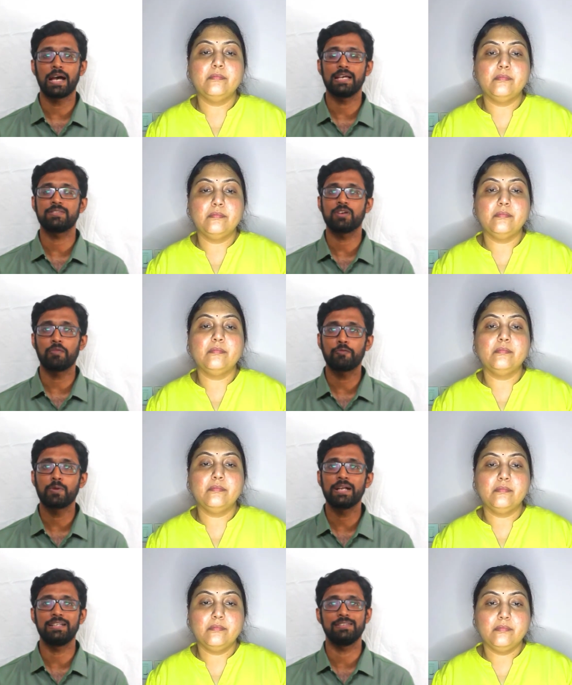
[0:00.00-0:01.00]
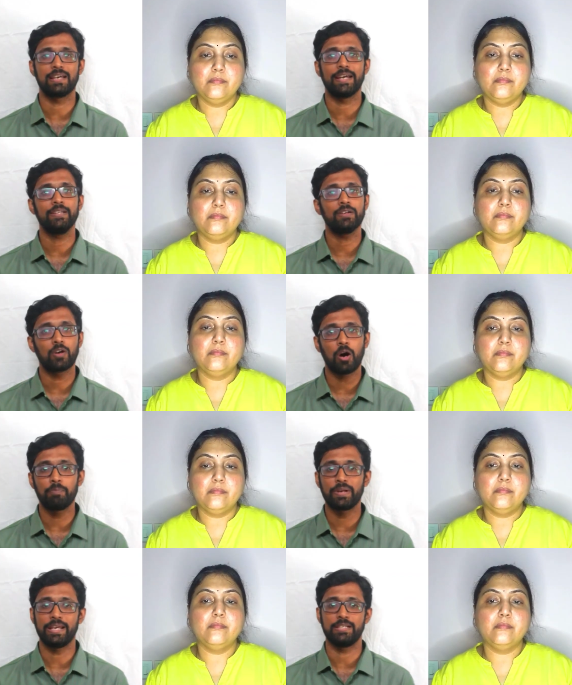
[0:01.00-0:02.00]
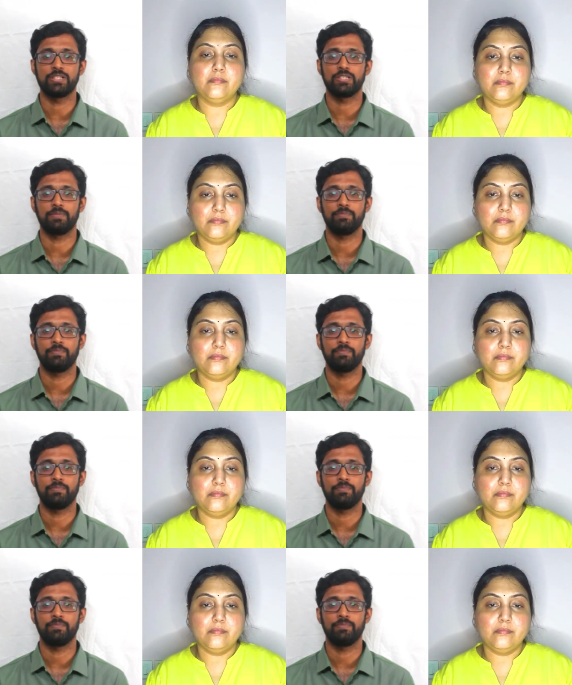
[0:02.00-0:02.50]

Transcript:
Speaker 1: as software design comprehension.